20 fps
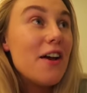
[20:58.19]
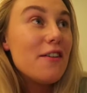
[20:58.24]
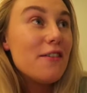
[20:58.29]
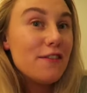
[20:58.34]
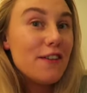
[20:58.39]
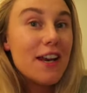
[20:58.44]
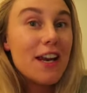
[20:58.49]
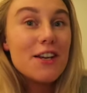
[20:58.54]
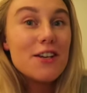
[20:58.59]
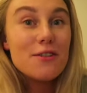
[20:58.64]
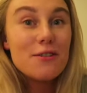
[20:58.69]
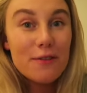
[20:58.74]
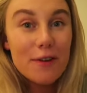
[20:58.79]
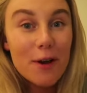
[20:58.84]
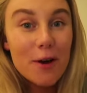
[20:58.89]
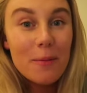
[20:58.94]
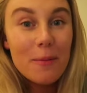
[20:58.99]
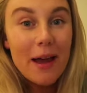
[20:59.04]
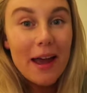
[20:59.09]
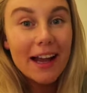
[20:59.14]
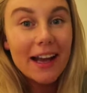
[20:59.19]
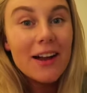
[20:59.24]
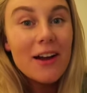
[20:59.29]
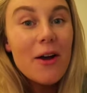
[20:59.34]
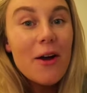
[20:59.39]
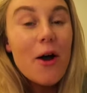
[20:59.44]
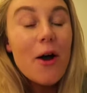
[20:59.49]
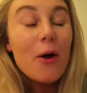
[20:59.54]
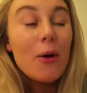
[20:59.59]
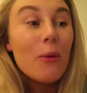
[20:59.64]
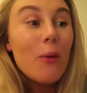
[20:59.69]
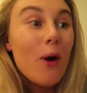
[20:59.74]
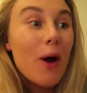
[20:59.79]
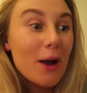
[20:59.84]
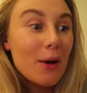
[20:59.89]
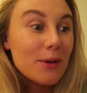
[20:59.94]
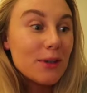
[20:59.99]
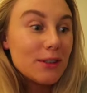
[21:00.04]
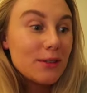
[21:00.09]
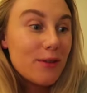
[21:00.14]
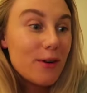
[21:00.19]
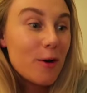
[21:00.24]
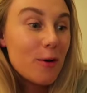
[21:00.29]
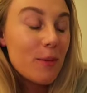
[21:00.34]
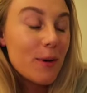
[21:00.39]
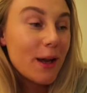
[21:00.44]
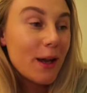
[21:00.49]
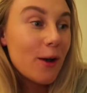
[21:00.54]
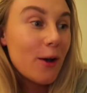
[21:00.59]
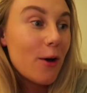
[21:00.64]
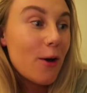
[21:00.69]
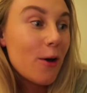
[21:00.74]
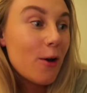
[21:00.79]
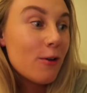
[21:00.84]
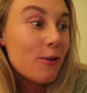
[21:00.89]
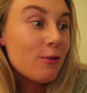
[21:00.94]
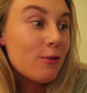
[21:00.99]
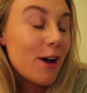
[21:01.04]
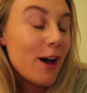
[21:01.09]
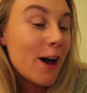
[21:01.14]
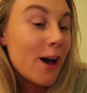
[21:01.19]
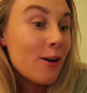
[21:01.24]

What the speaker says: finish filming what I was filming of